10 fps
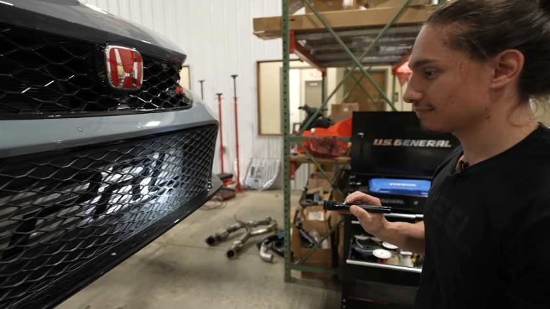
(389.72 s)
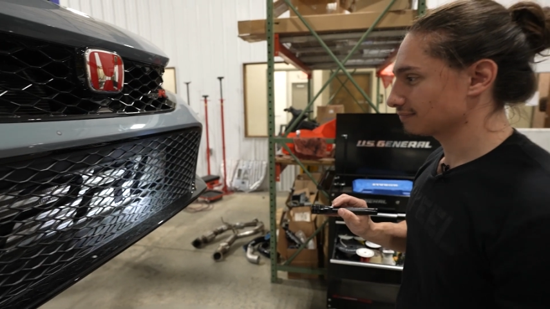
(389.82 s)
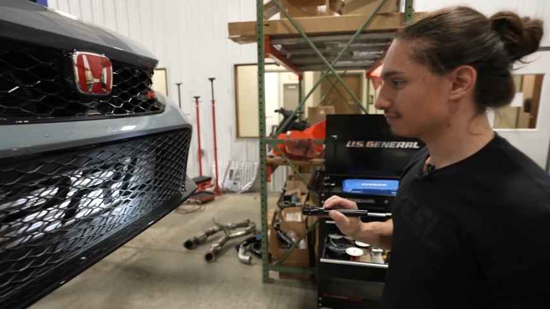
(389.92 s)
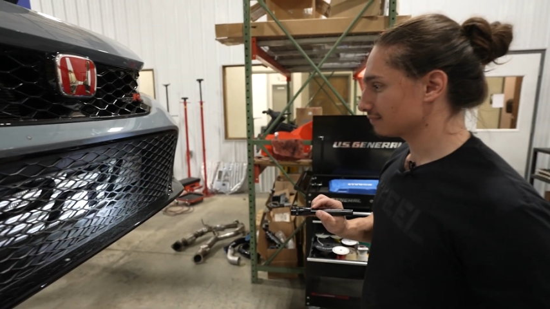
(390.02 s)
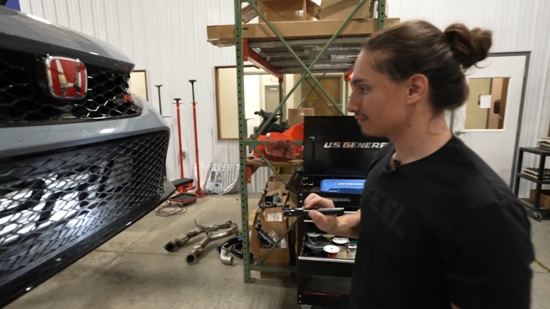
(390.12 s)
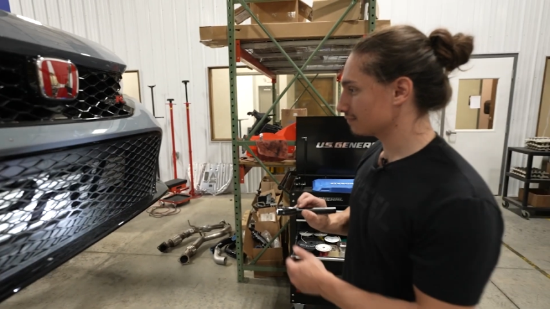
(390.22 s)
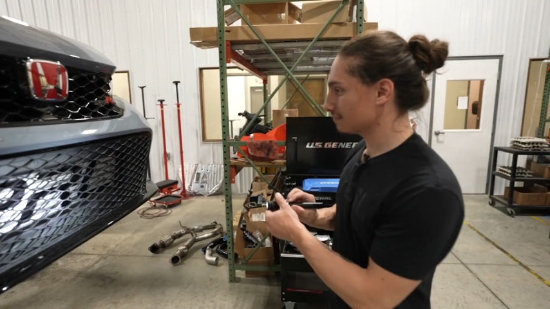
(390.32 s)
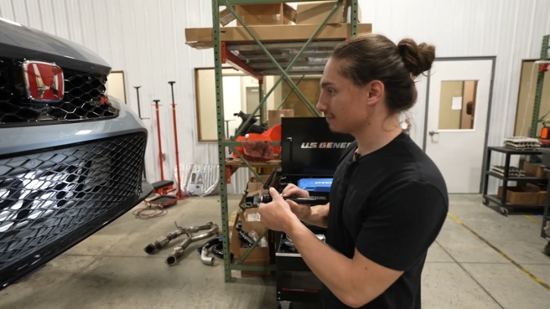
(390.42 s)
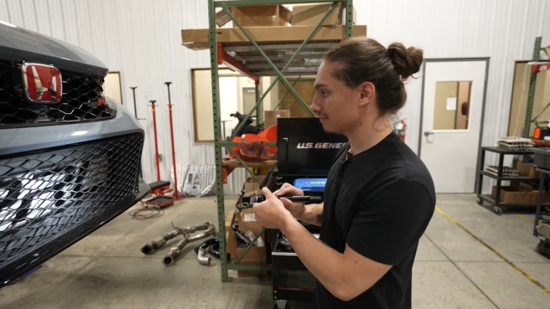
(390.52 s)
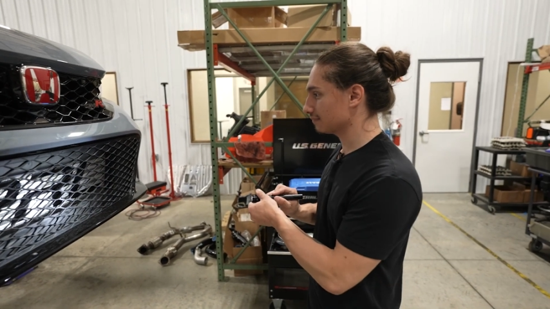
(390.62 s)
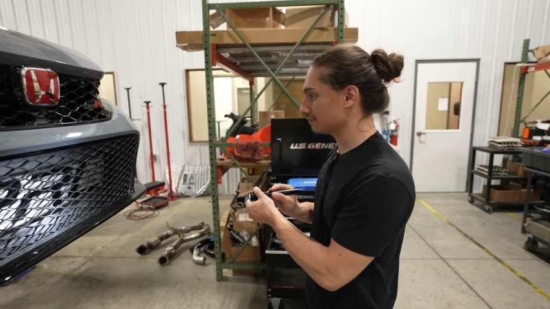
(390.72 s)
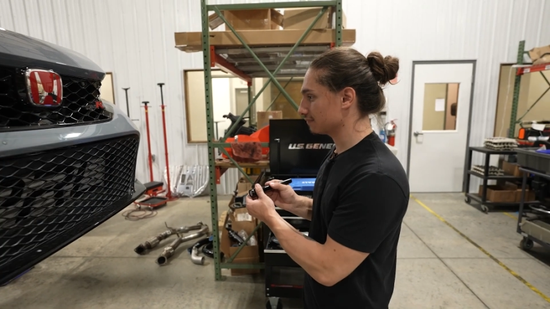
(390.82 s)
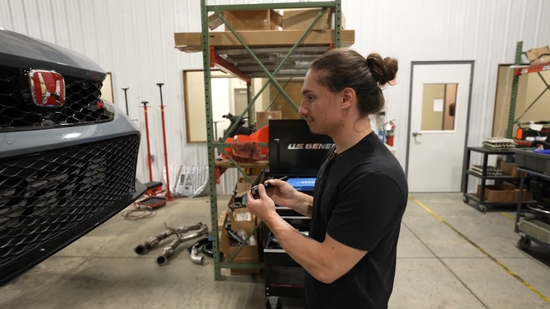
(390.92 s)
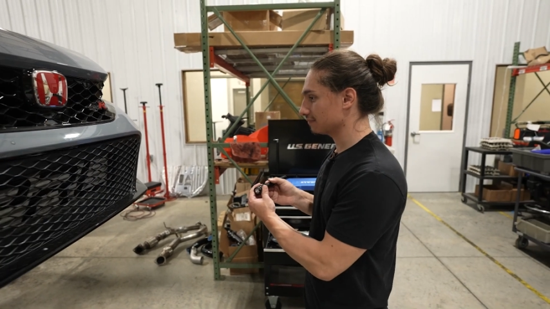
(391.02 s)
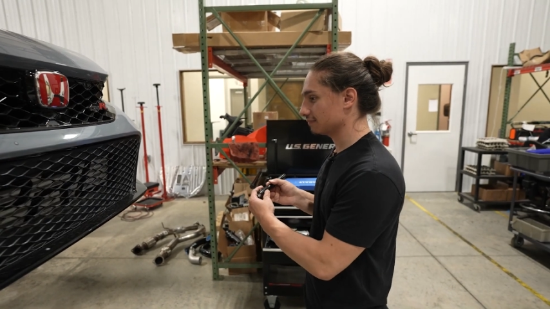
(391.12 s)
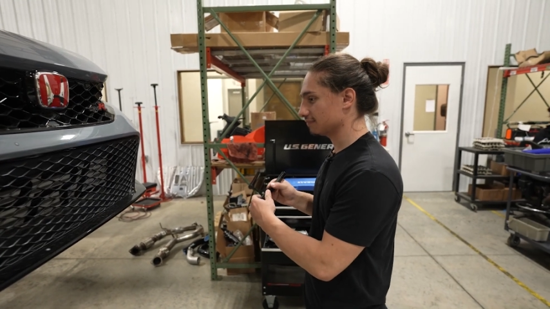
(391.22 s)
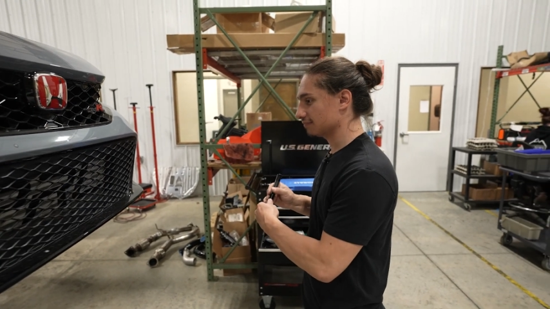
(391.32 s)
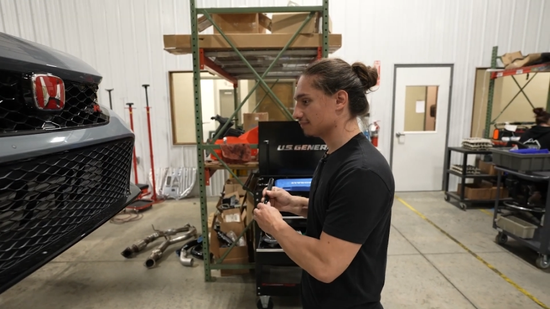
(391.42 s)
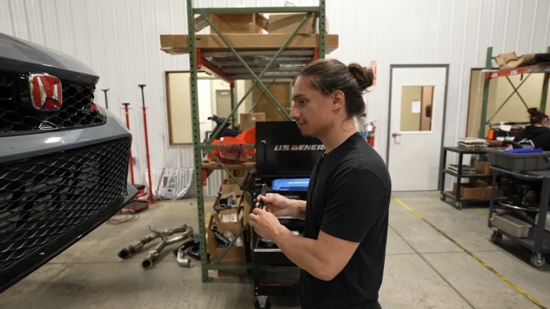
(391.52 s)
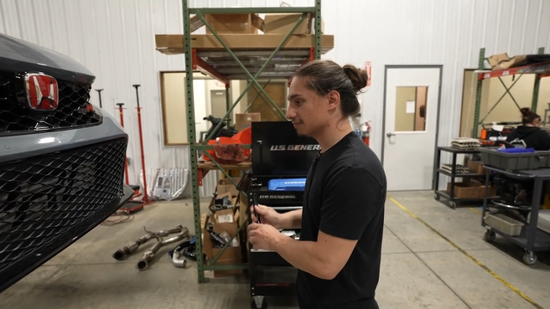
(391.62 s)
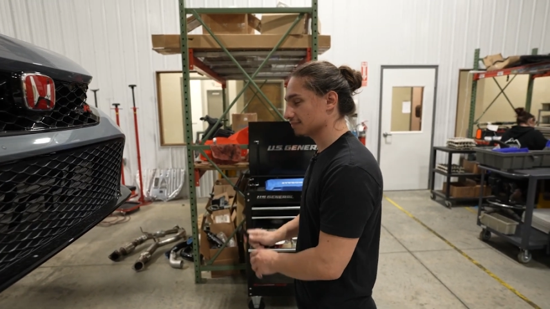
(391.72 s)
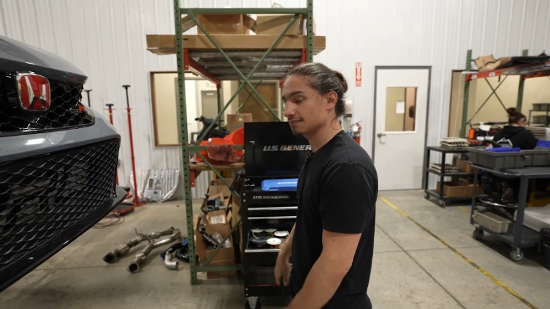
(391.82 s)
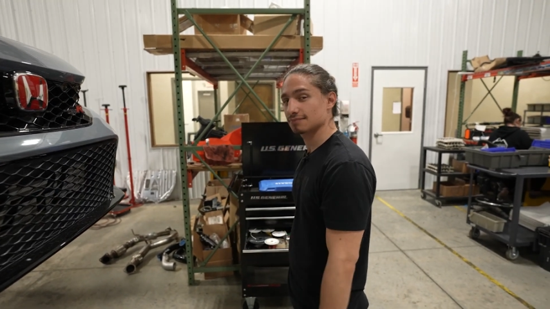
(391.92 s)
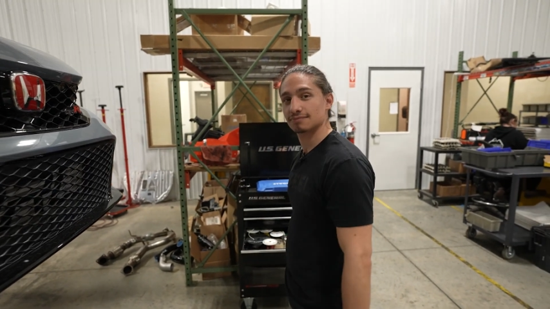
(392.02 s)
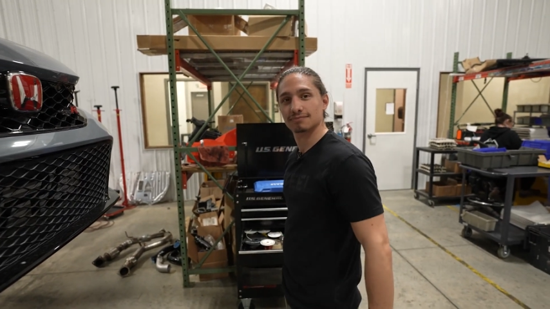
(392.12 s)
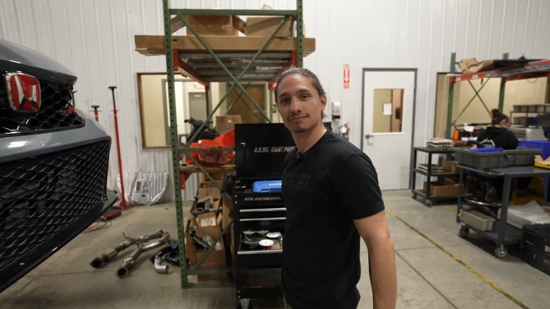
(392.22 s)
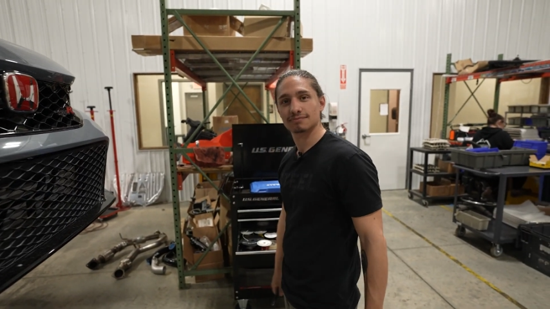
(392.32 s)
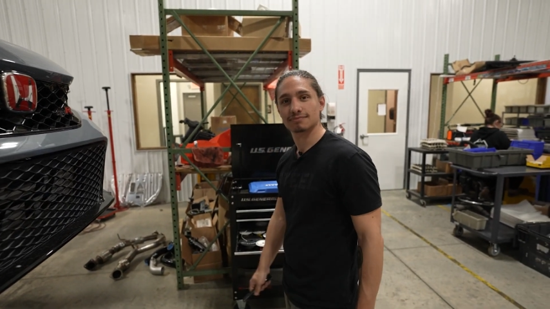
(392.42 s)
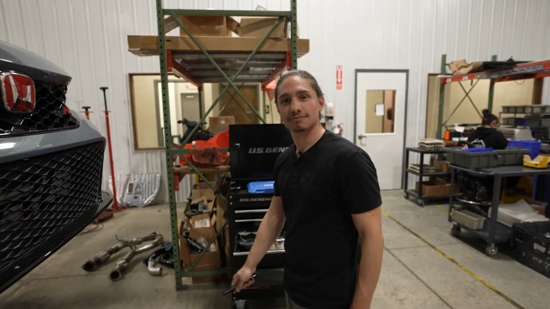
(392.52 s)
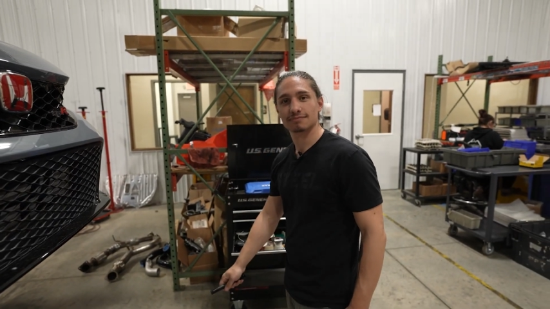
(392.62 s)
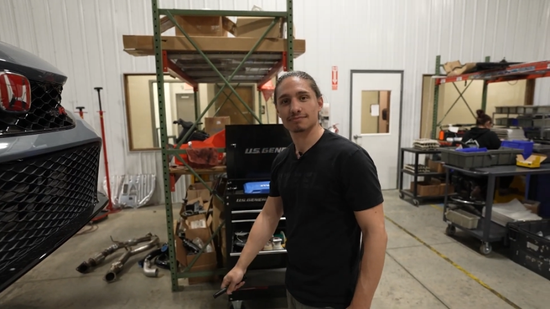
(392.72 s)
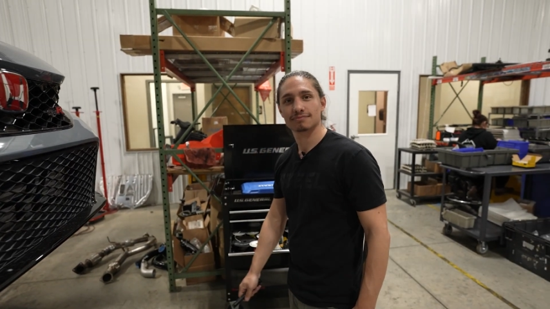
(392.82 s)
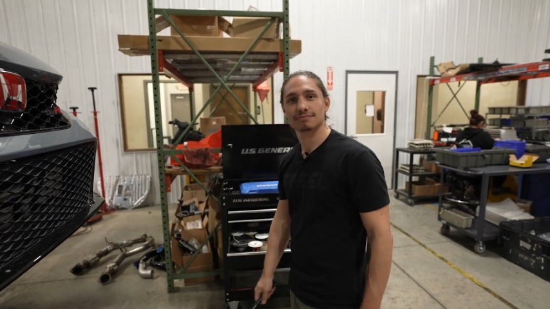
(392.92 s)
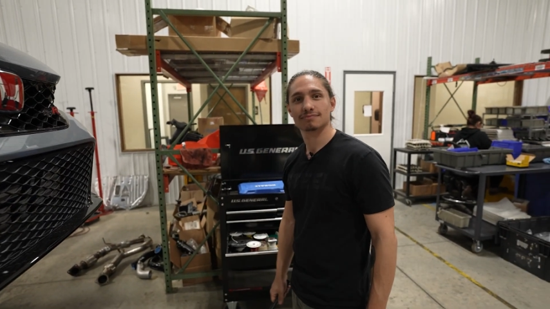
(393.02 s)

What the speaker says: [no speech]